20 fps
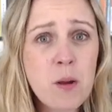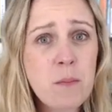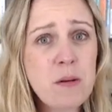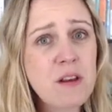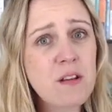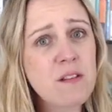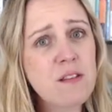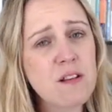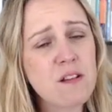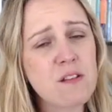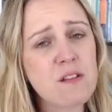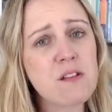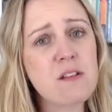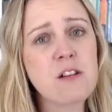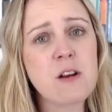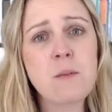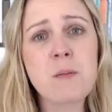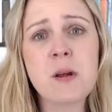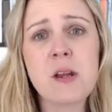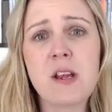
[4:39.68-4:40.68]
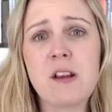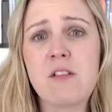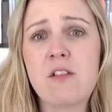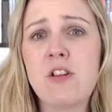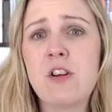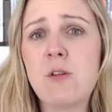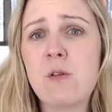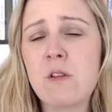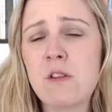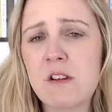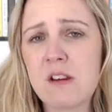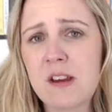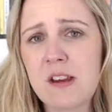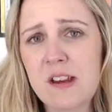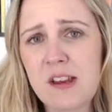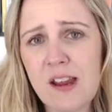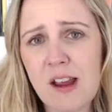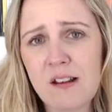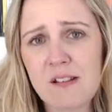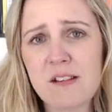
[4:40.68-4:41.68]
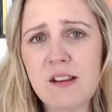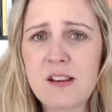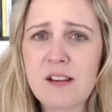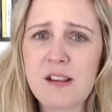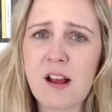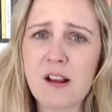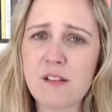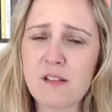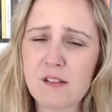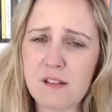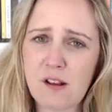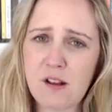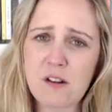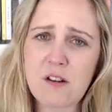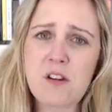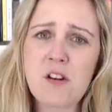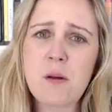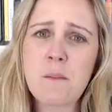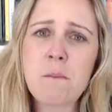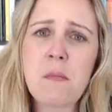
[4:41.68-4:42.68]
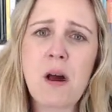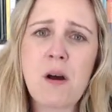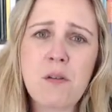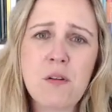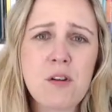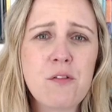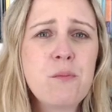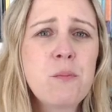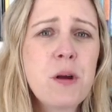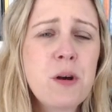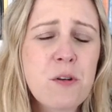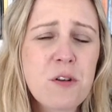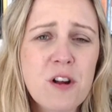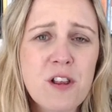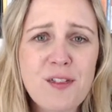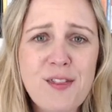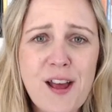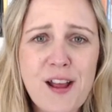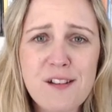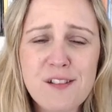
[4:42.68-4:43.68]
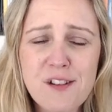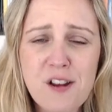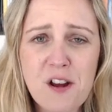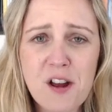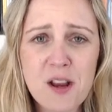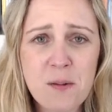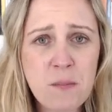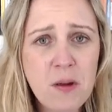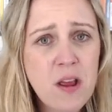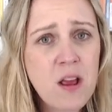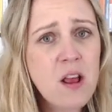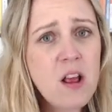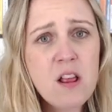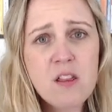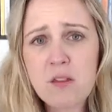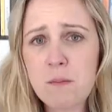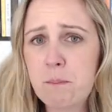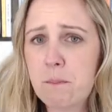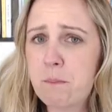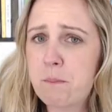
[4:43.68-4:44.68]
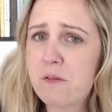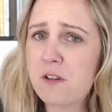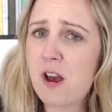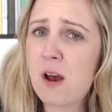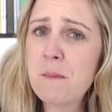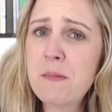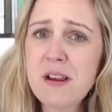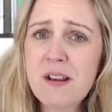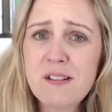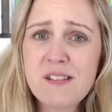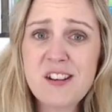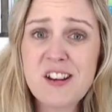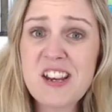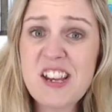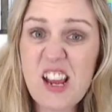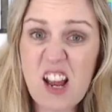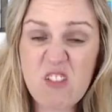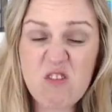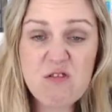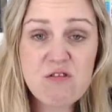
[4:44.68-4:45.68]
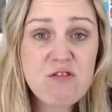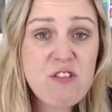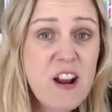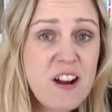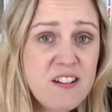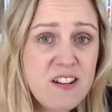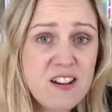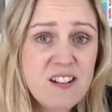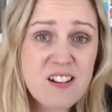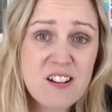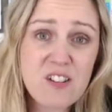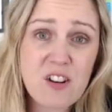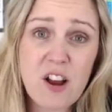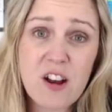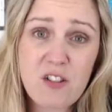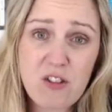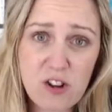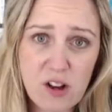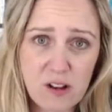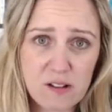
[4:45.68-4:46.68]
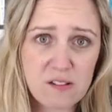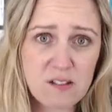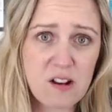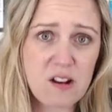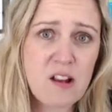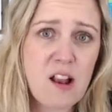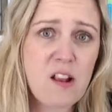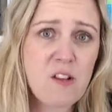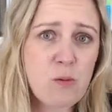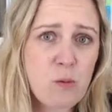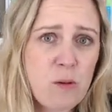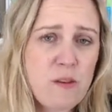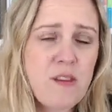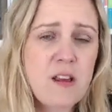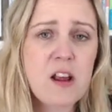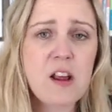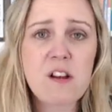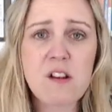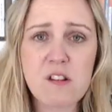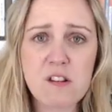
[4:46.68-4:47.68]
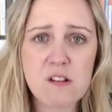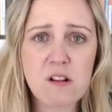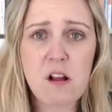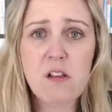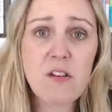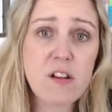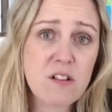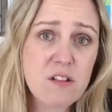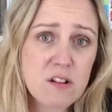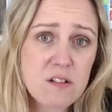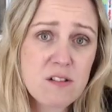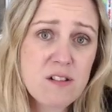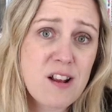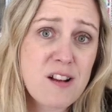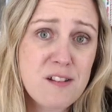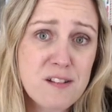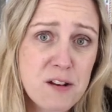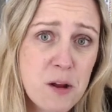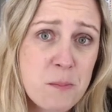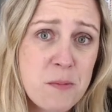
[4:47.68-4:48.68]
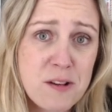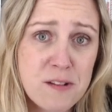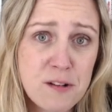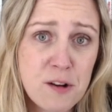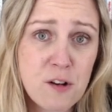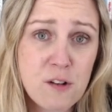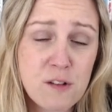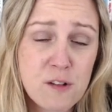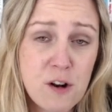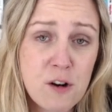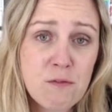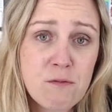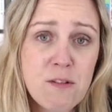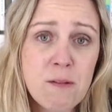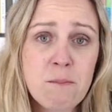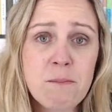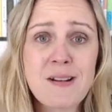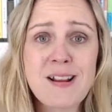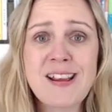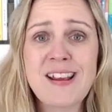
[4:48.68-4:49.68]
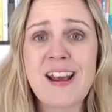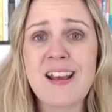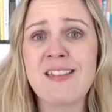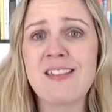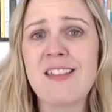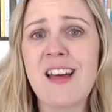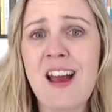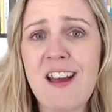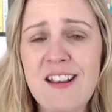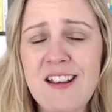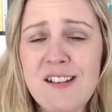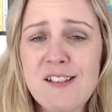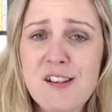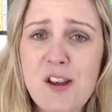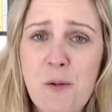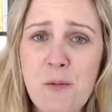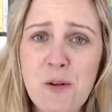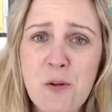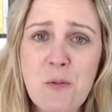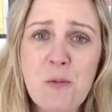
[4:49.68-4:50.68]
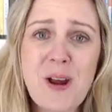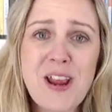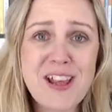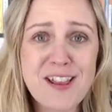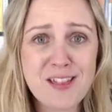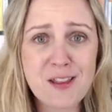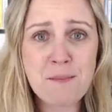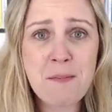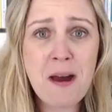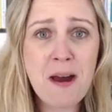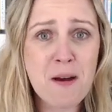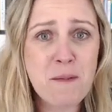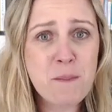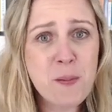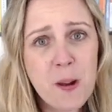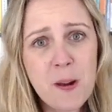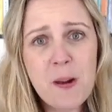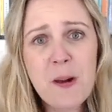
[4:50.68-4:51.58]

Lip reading: because their stomach is used to getting that certain amount of milk at that time. The tummy is going to get ready to digest, and that's when they're going to start, their tummy is going to start rumbling, and that is going to wake them up.